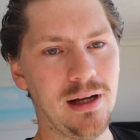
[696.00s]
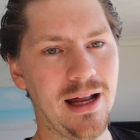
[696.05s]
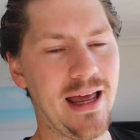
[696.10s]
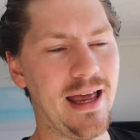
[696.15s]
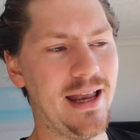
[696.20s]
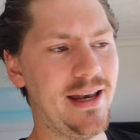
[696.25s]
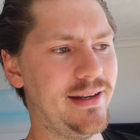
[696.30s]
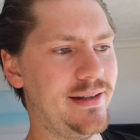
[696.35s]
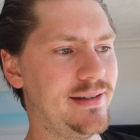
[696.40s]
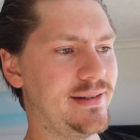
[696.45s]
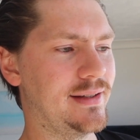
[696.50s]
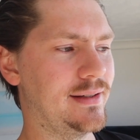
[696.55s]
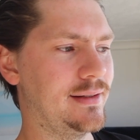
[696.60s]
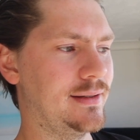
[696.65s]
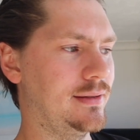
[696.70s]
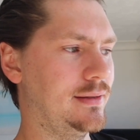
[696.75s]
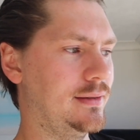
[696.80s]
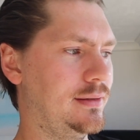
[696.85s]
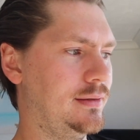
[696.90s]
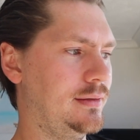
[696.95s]
And
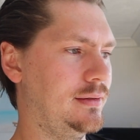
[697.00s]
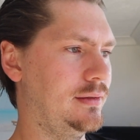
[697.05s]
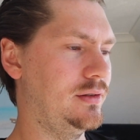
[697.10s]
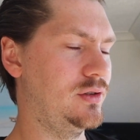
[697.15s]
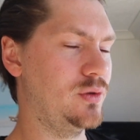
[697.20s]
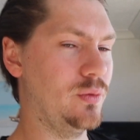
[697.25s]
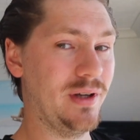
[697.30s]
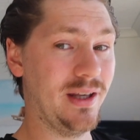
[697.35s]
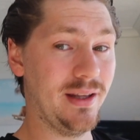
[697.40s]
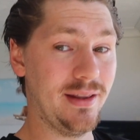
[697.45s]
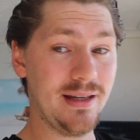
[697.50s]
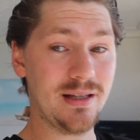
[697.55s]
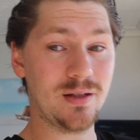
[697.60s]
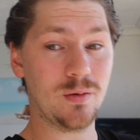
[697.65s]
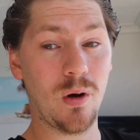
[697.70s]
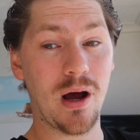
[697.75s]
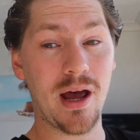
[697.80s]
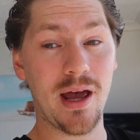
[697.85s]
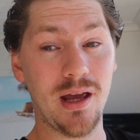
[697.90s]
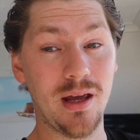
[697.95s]
doing it
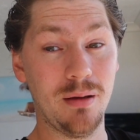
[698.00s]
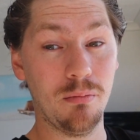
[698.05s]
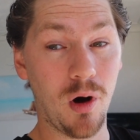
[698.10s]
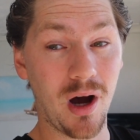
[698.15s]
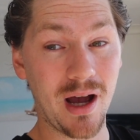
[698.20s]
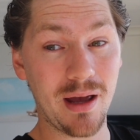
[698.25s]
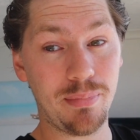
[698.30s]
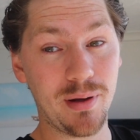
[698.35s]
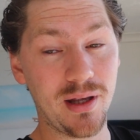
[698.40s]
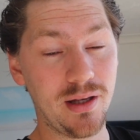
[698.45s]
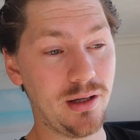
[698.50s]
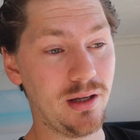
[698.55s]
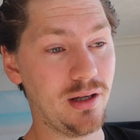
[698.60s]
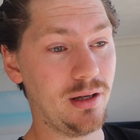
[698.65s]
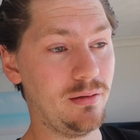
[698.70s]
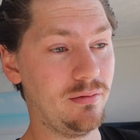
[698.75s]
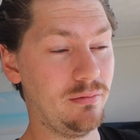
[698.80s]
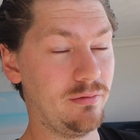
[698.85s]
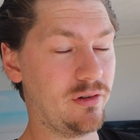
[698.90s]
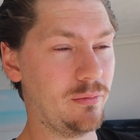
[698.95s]
this way, in my
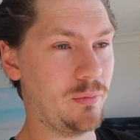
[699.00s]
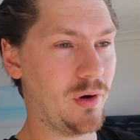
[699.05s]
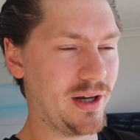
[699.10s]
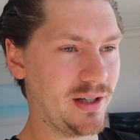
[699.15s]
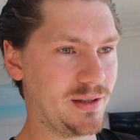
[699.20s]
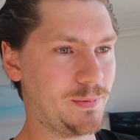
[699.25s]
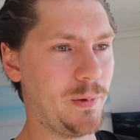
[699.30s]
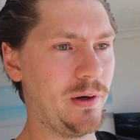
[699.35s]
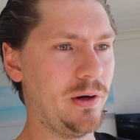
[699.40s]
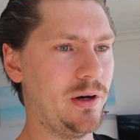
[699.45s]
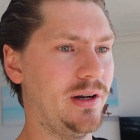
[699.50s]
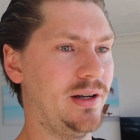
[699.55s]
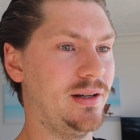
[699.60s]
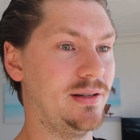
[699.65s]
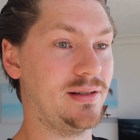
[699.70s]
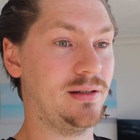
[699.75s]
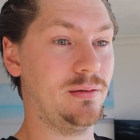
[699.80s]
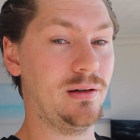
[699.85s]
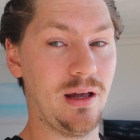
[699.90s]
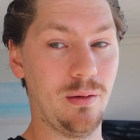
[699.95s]
opinion, from my
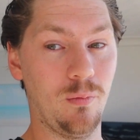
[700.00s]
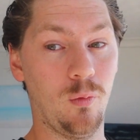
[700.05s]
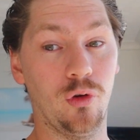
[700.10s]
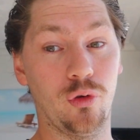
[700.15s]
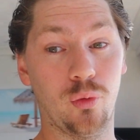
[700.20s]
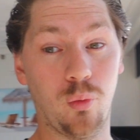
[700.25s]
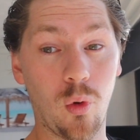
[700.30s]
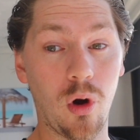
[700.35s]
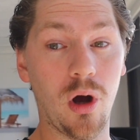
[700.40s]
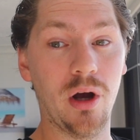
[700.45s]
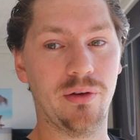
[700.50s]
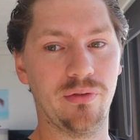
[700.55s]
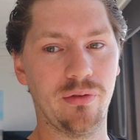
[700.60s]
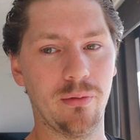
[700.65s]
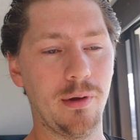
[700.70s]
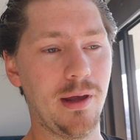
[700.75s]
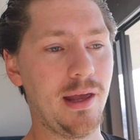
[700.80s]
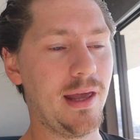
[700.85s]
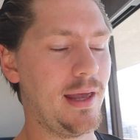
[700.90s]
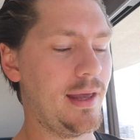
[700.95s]
experience and what's worked
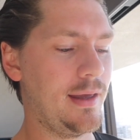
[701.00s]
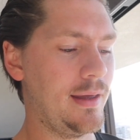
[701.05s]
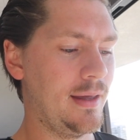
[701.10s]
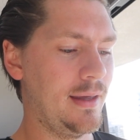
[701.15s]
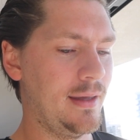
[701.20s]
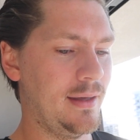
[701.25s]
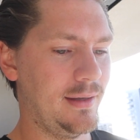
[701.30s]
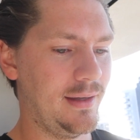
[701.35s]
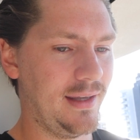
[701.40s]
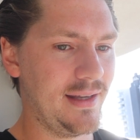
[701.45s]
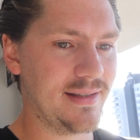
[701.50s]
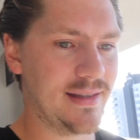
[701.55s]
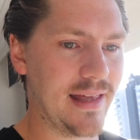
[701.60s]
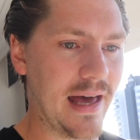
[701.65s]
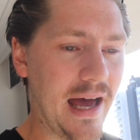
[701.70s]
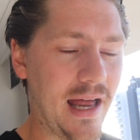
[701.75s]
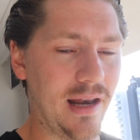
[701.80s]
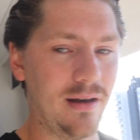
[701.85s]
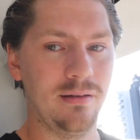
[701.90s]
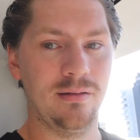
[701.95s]
for me, is
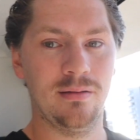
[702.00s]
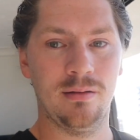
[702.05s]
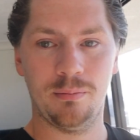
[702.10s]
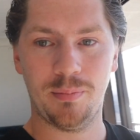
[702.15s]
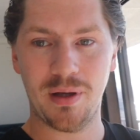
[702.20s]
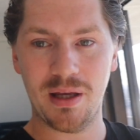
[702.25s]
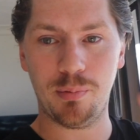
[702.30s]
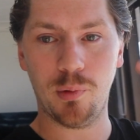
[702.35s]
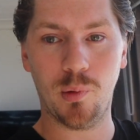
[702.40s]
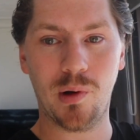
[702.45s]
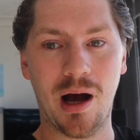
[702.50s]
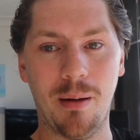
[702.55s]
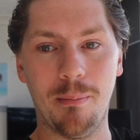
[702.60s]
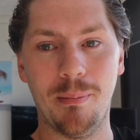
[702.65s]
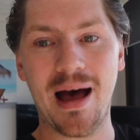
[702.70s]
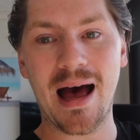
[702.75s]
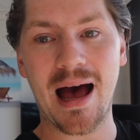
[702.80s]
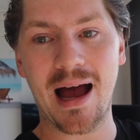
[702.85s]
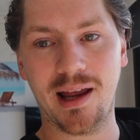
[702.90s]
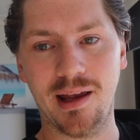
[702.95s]
that people come
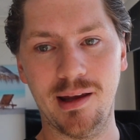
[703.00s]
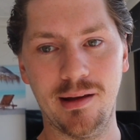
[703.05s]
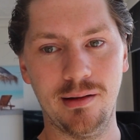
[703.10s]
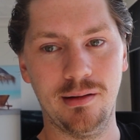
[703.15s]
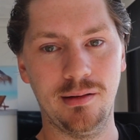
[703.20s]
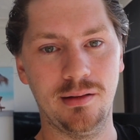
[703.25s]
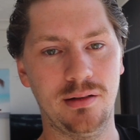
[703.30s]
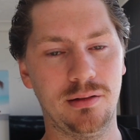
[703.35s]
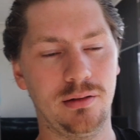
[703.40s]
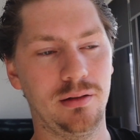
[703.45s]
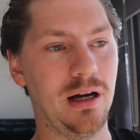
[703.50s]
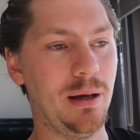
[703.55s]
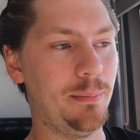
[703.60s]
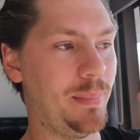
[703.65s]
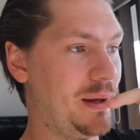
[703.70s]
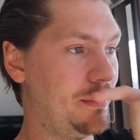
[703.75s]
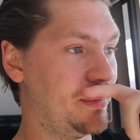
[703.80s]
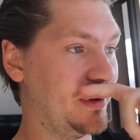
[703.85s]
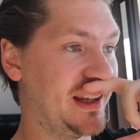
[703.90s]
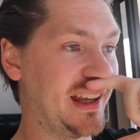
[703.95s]
back, right?
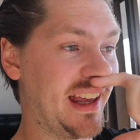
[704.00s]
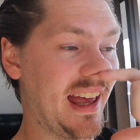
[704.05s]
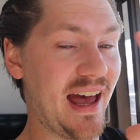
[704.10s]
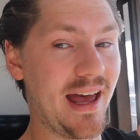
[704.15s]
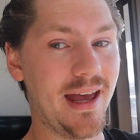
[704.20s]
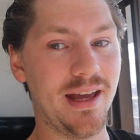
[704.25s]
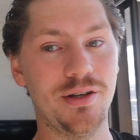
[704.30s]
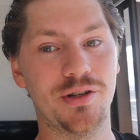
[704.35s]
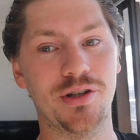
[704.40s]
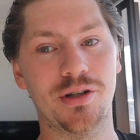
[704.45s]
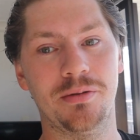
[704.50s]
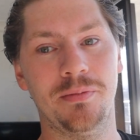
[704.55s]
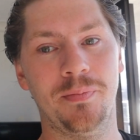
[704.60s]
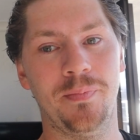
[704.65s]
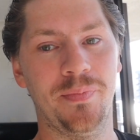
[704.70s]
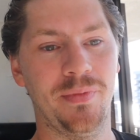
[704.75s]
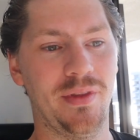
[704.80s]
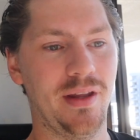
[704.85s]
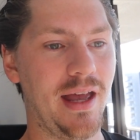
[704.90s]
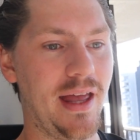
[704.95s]
People engage
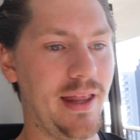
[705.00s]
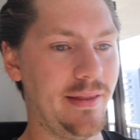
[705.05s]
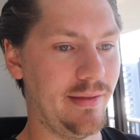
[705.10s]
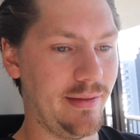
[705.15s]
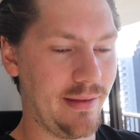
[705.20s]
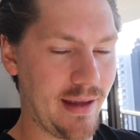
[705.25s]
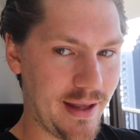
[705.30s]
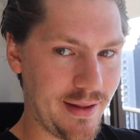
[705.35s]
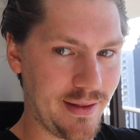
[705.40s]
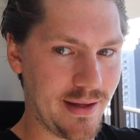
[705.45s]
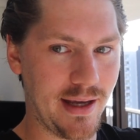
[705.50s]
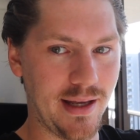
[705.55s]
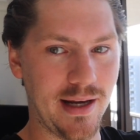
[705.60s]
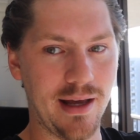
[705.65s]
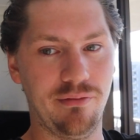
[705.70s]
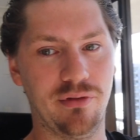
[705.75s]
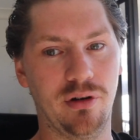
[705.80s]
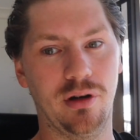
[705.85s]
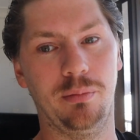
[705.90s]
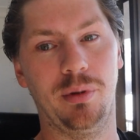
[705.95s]
and they
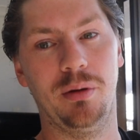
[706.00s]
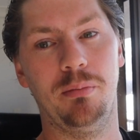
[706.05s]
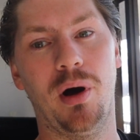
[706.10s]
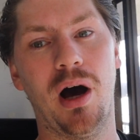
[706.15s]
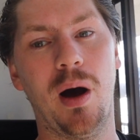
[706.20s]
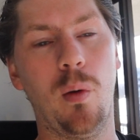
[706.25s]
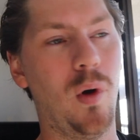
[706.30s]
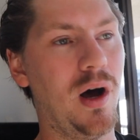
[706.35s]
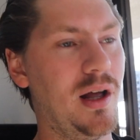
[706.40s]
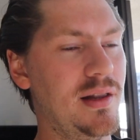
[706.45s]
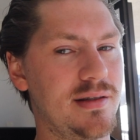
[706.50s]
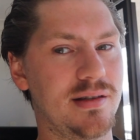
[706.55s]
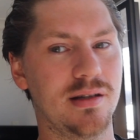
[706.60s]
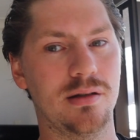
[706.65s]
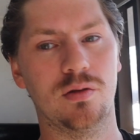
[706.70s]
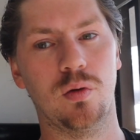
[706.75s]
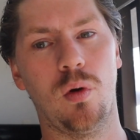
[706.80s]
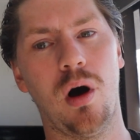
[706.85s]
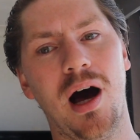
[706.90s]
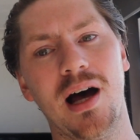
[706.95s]
inevitably buy once
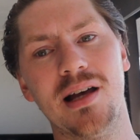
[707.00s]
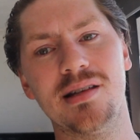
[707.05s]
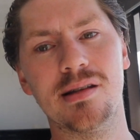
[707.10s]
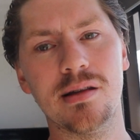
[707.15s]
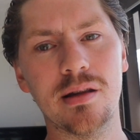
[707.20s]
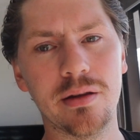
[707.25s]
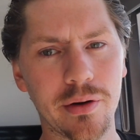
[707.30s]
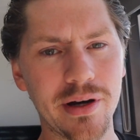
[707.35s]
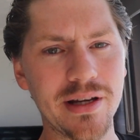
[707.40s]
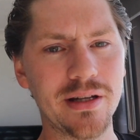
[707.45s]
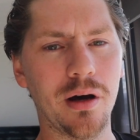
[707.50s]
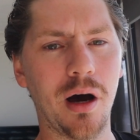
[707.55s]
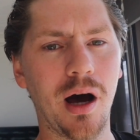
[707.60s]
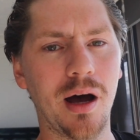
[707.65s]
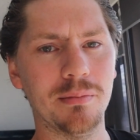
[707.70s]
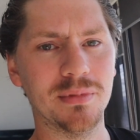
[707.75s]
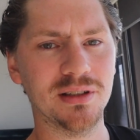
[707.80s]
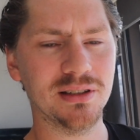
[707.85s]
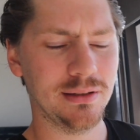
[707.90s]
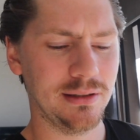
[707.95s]
and twice and 3
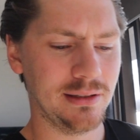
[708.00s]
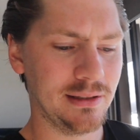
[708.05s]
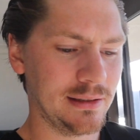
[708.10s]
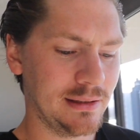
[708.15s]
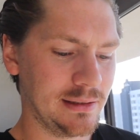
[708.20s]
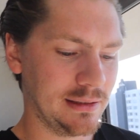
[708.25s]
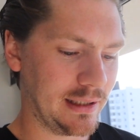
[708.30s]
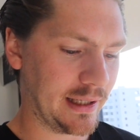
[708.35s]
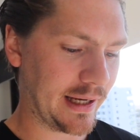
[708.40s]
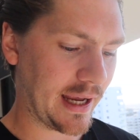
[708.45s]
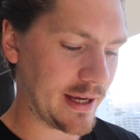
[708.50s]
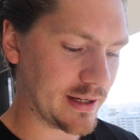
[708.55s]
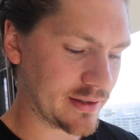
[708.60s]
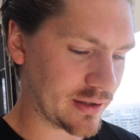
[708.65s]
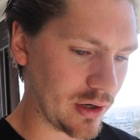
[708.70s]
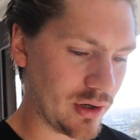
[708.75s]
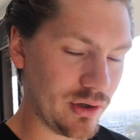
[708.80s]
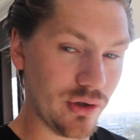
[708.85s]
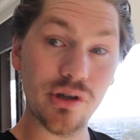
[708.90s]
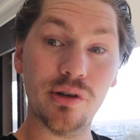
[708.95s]
times. Okay,
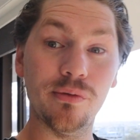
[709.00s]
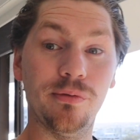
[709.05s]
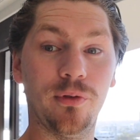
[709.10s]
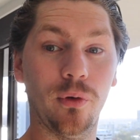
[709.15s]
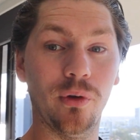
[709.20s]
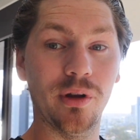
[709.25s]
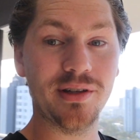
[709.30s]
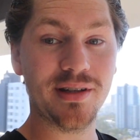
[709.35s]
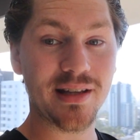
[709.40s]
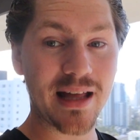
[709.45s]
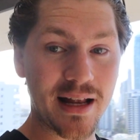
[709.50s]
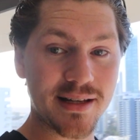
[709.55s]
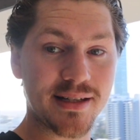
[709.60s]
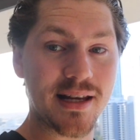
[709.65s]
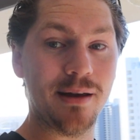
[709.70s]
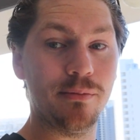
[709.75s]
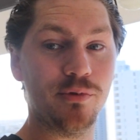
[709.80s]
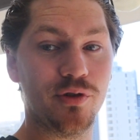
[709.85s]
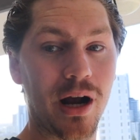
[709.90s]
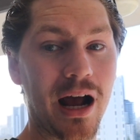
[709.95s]
so you can fall into that
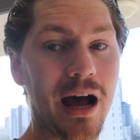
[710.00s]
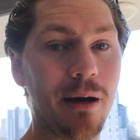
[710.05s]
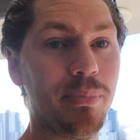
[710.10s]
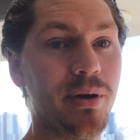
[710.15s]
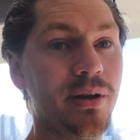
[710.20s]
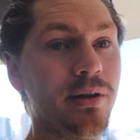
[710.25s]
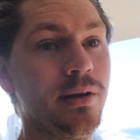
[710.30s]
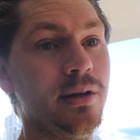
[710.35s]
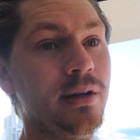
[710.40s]
same trap